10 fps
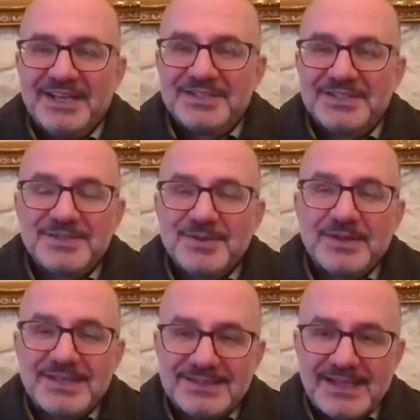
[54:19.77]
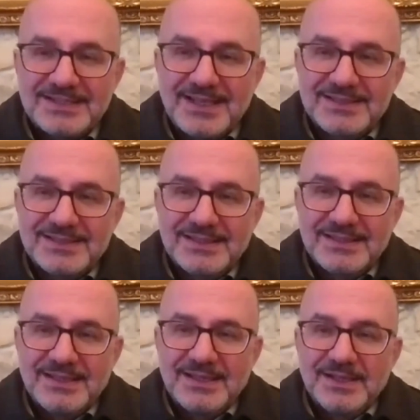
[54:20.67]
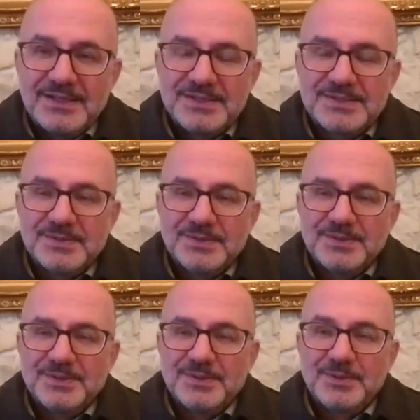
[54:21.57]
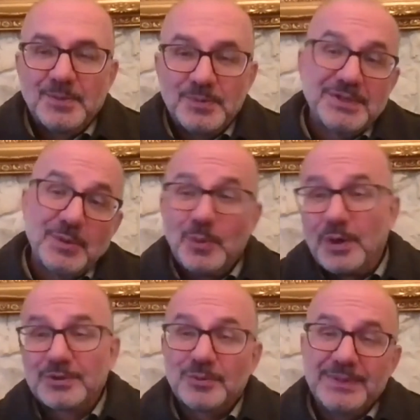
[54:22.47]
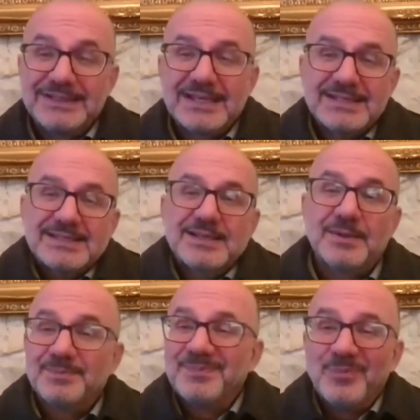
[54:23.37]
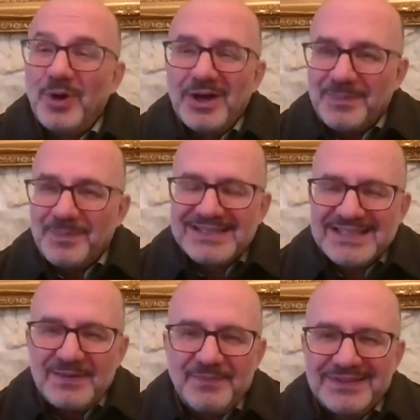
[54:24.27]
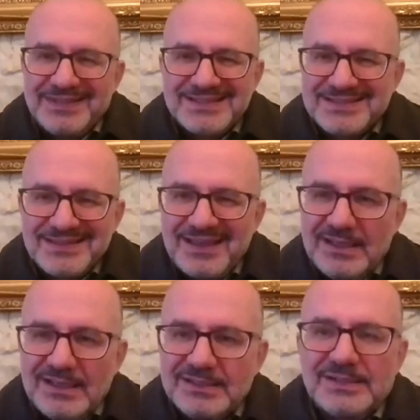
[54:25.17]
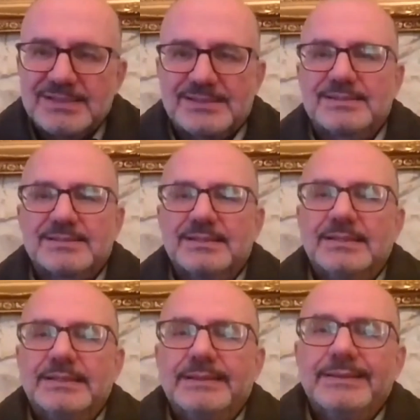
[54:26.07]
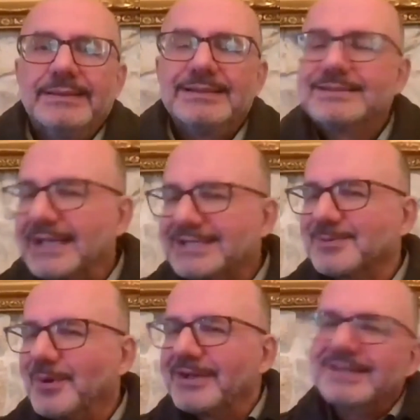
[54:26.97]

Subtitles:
There is no other than that. So using war to build justice, war by itself, it is injustice. Just war